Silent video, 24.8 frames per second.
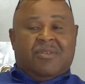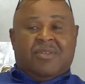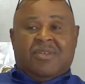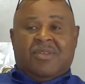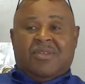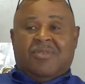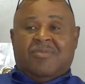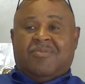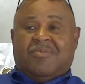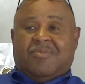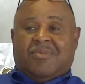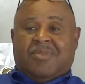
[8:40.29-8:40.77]
And
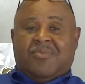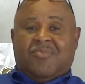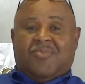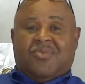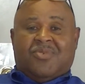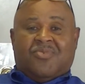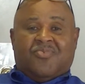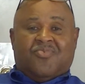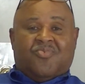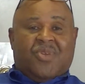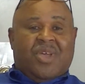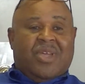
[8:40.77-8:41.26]
he
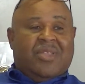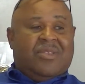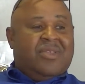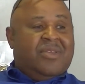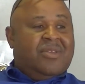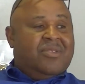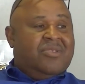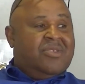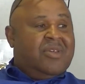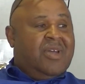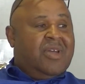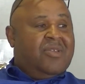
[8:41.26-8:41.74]
was right
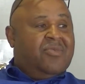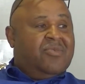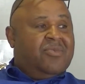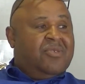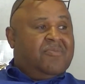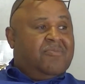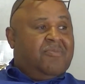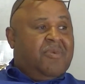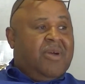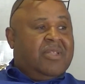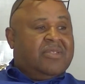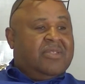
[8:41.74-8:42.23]
there, Johnny
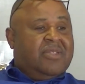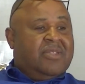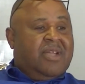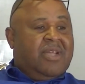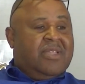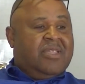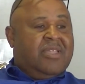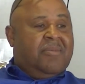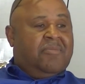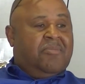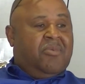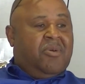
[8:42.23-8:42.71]
was spot to
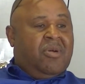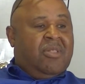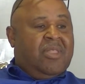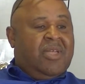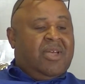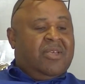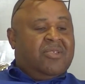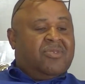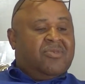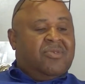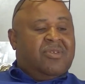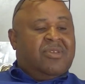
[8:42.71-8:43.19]
knock that ball
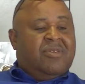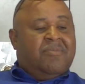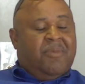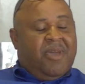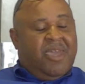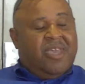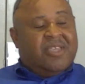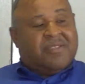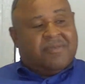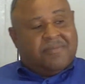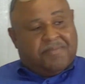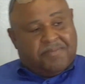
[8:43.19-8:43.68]
out. So he
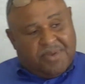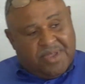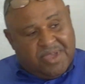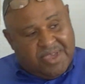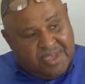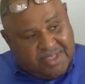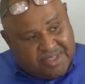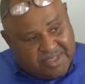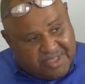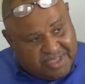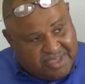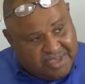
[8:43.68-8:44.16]
made some
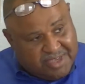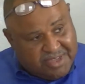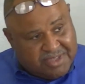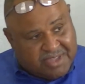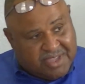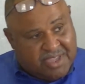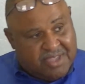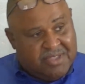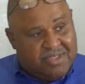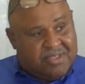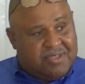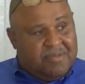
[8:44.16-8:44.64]
plays and he
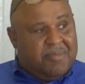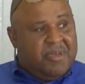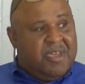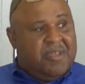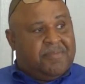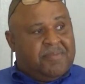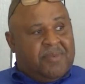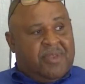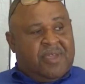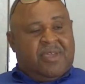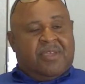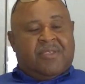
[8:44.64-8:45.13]
continues to
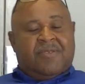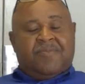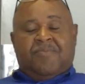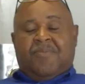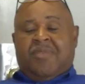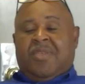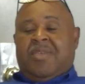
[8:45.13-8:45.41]
make plays.